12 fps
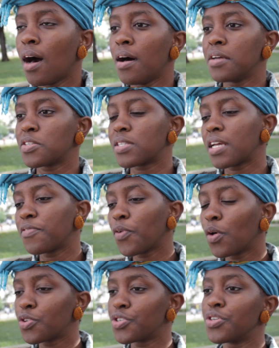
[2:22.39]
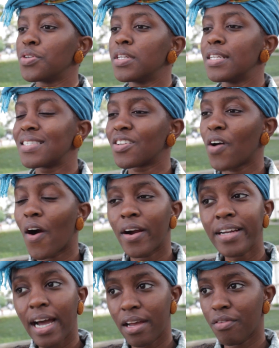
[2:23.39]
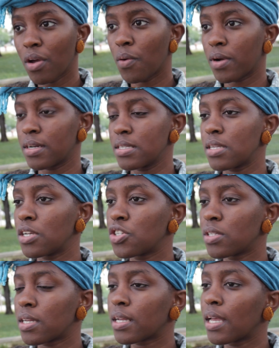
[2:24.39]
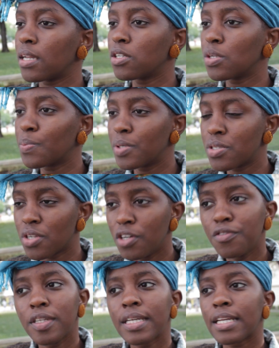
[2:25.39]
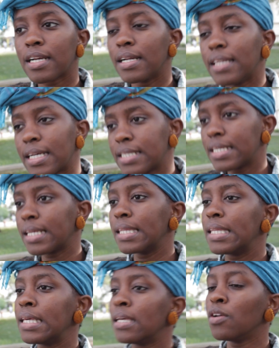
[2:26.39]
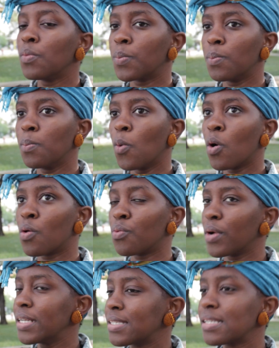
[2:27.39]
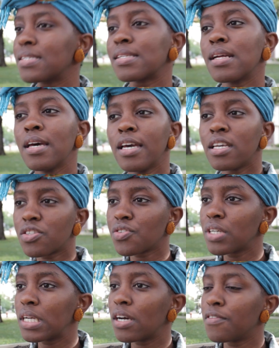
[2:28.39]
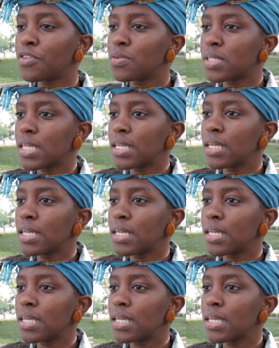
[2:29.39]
Society for Cultural Unity is an archiving organization dedicated to preserving and collecting the more racist history of UT,